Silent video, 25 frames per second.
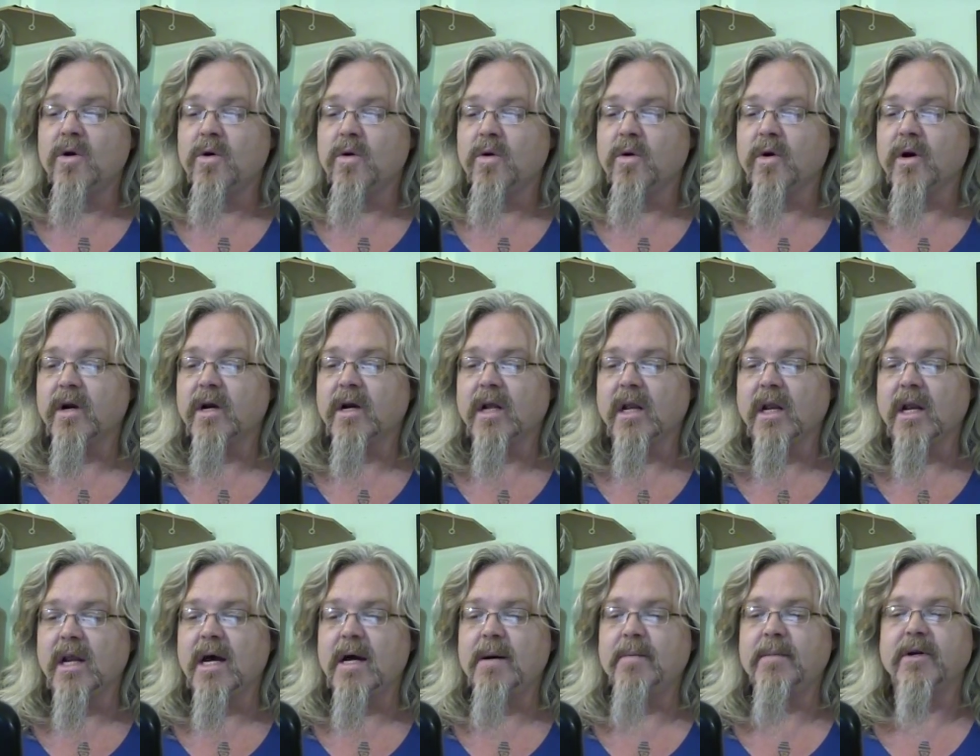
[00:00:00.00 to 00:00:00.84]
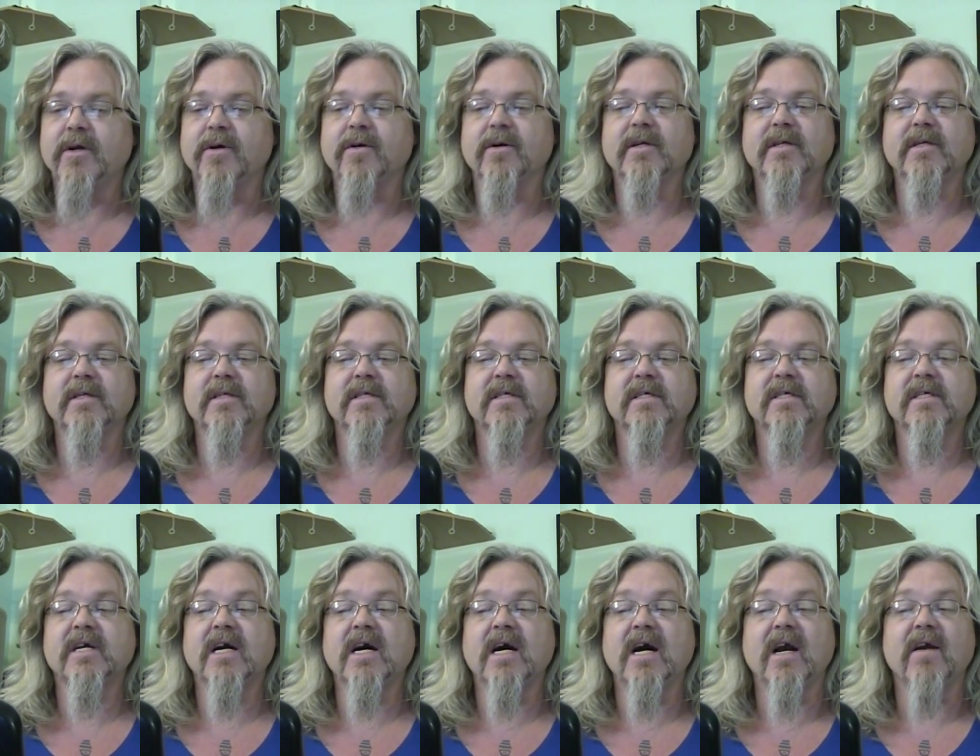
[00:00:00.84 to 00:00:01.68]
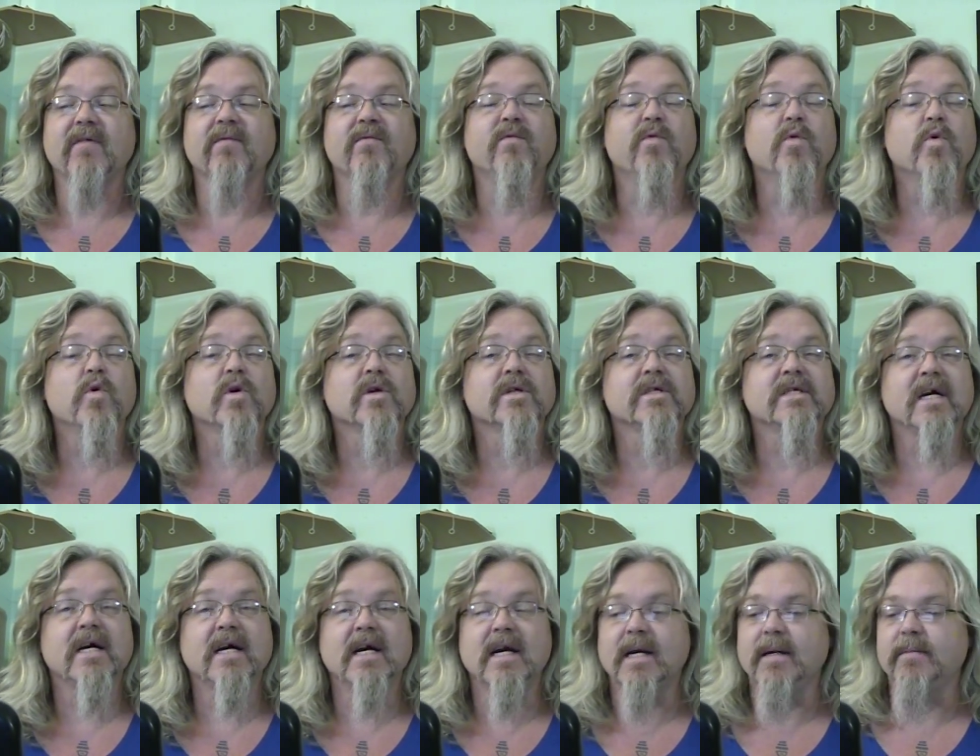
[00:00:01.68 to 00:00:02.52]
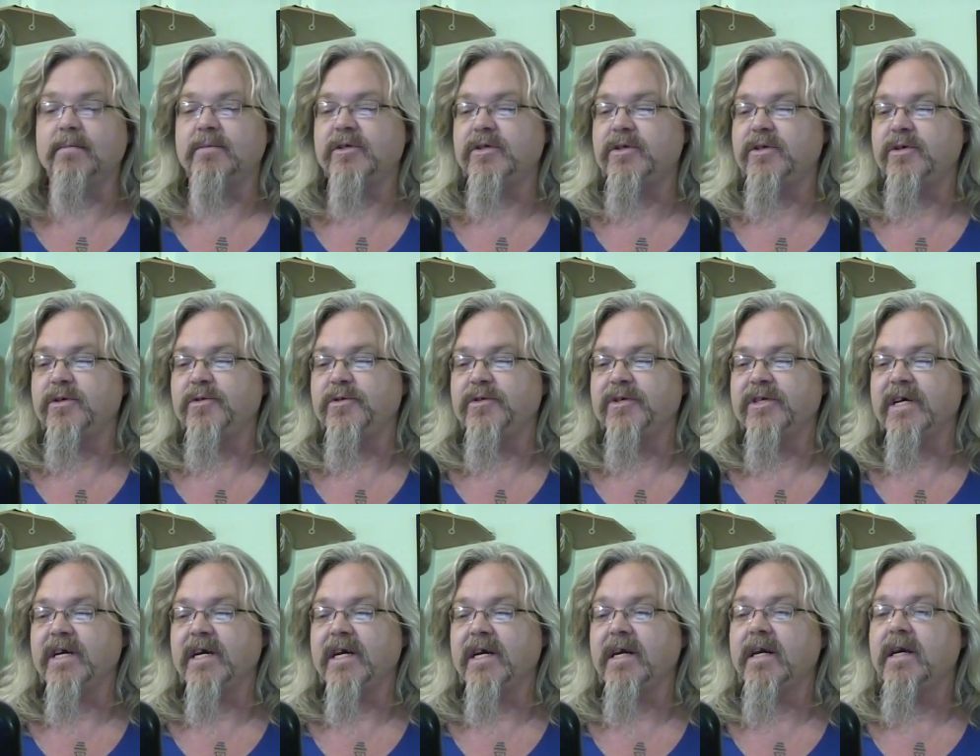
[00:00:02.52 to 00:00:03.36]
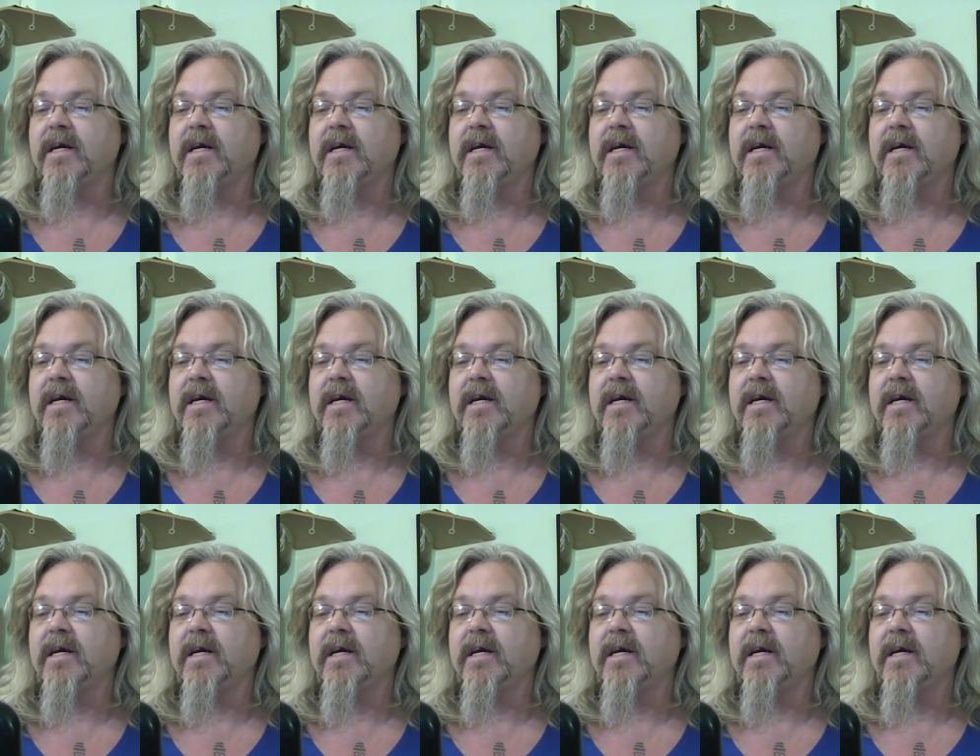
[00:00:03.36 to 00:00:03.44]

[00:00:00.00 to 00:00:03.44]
or a kilometer into the sky four times Tuesday.